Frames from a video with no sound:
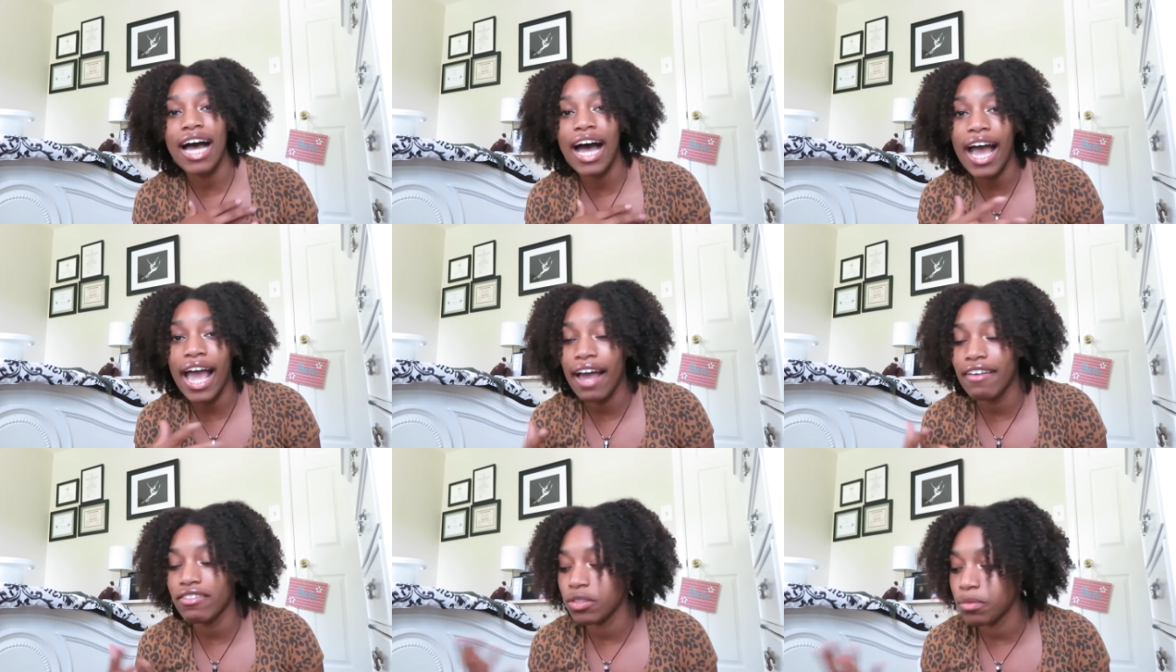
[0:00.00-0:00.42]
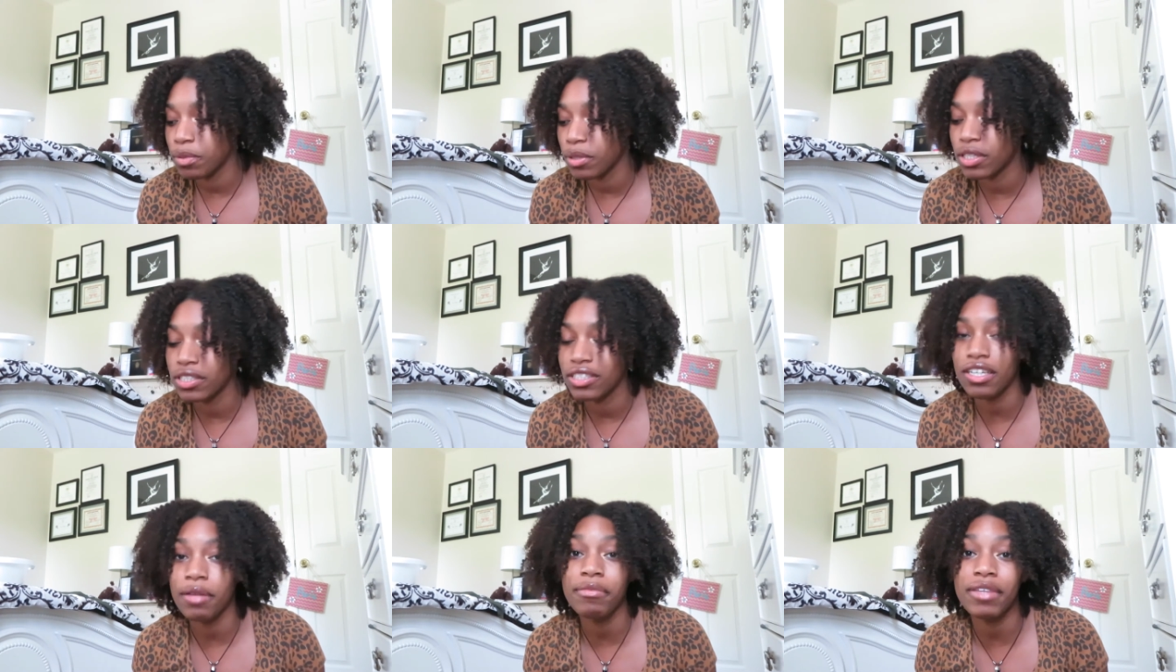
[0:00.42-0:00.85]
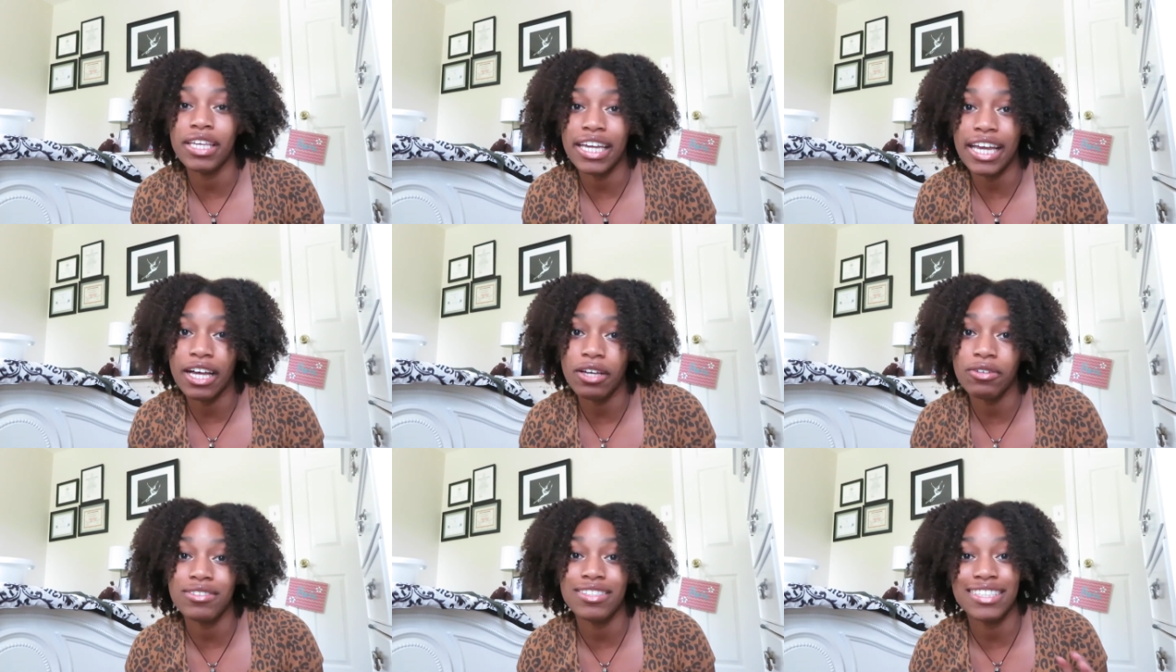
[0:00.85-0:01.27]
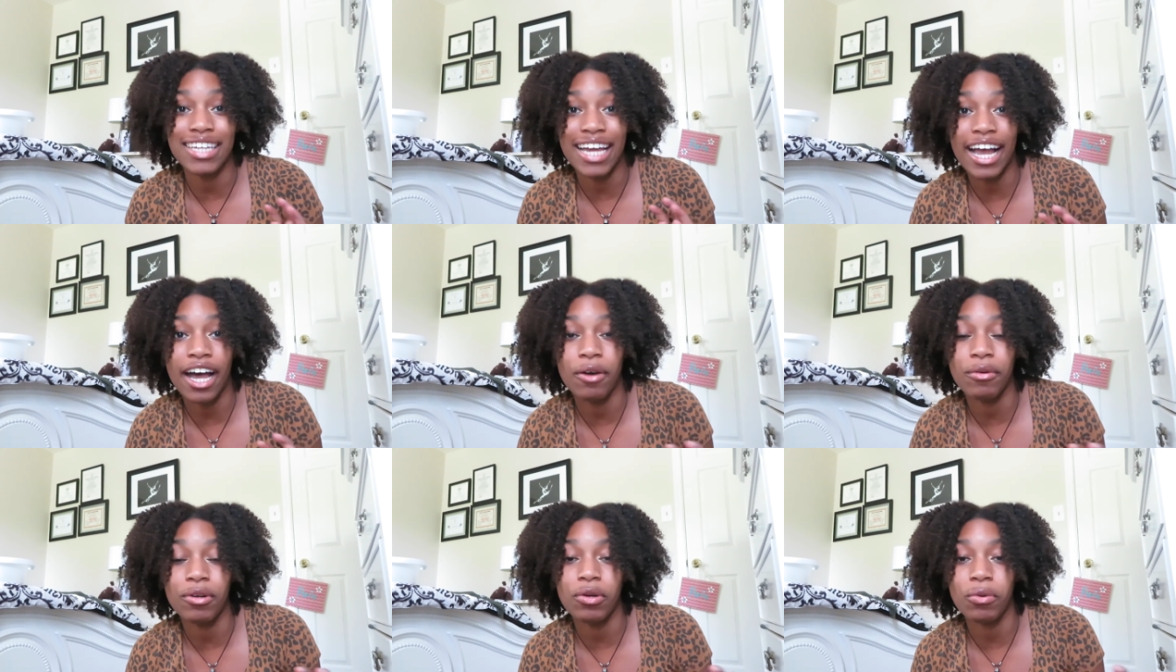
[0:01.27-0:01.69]
I have to put something else
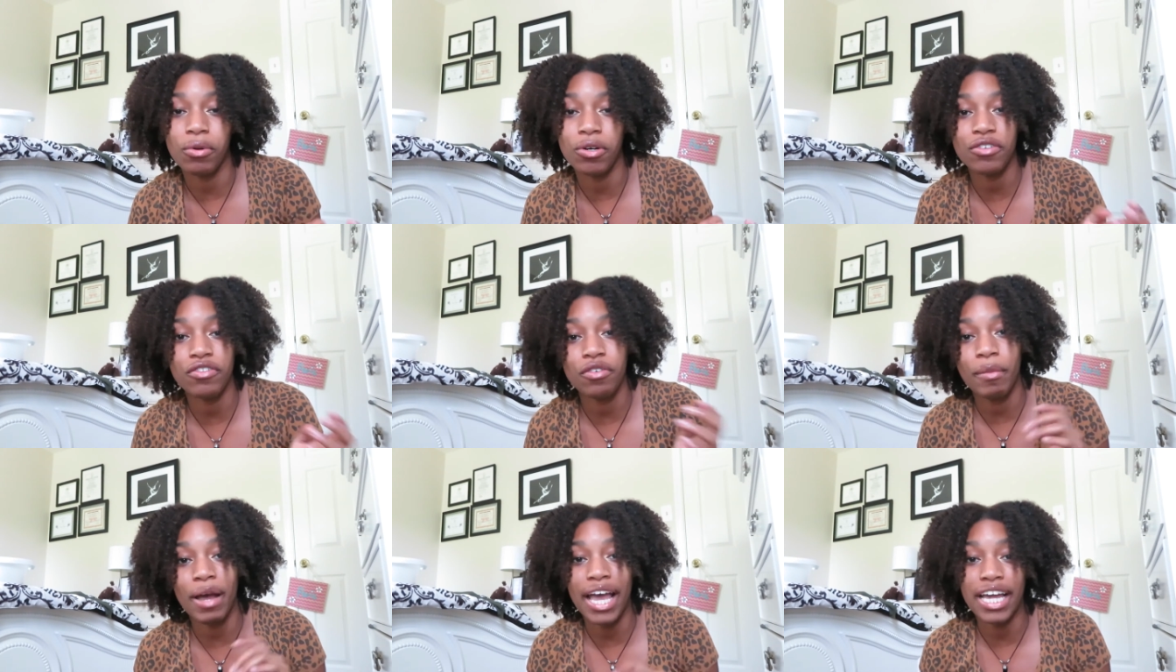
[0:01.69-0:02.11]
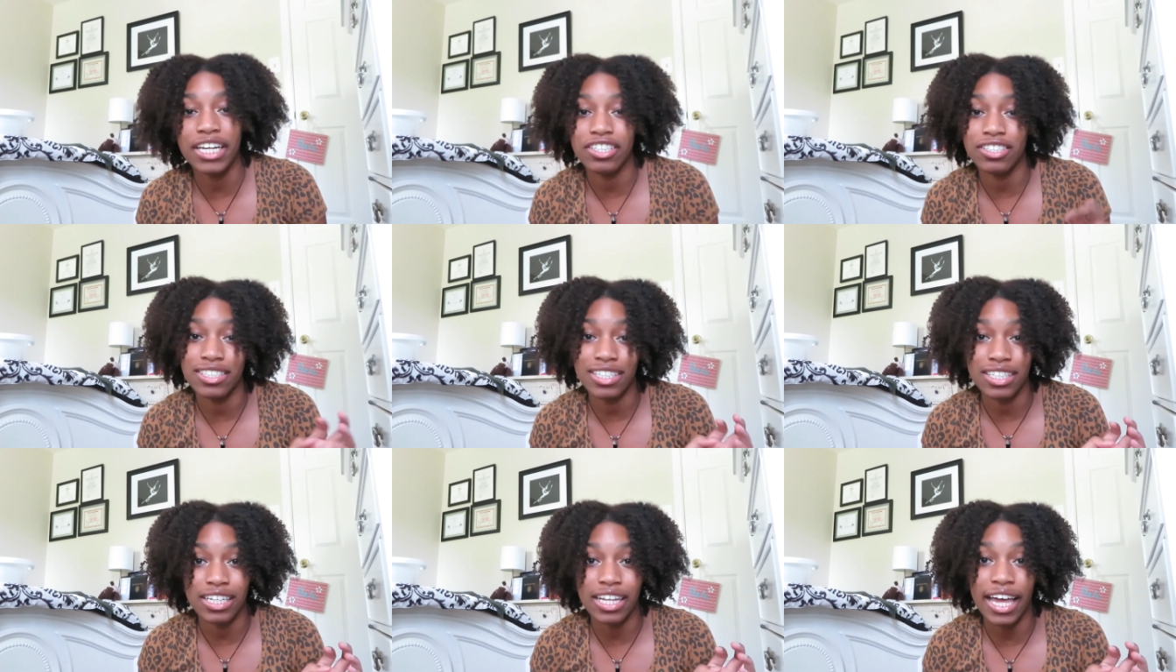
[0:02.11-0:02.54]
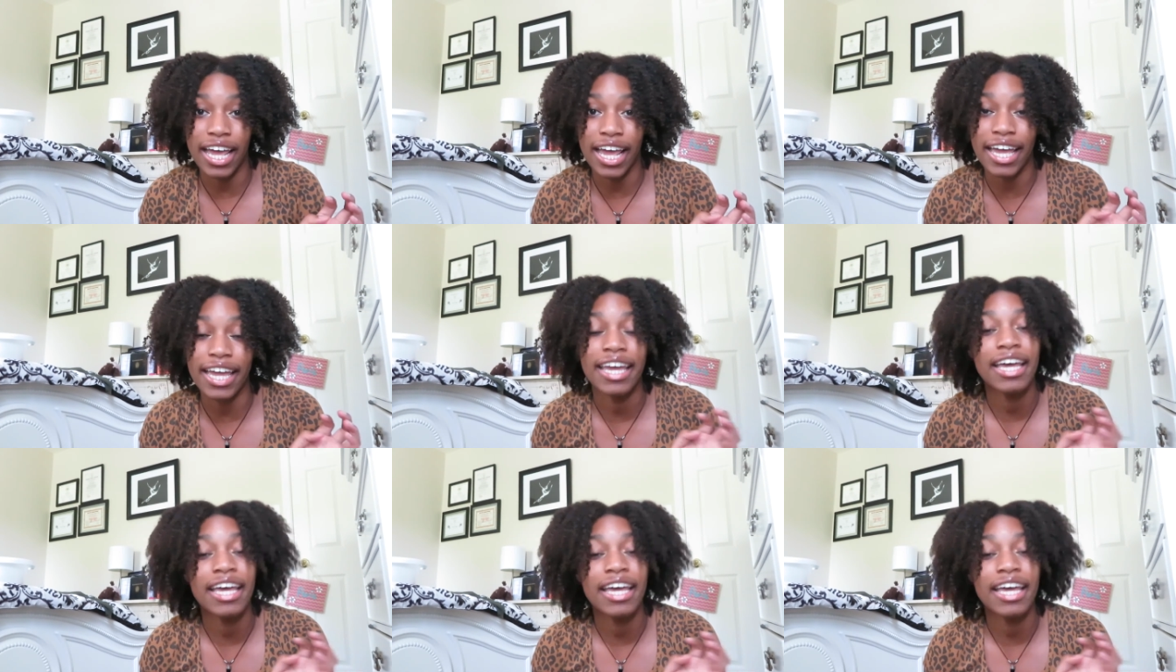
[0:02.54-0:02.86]
down in order for my edges to lay.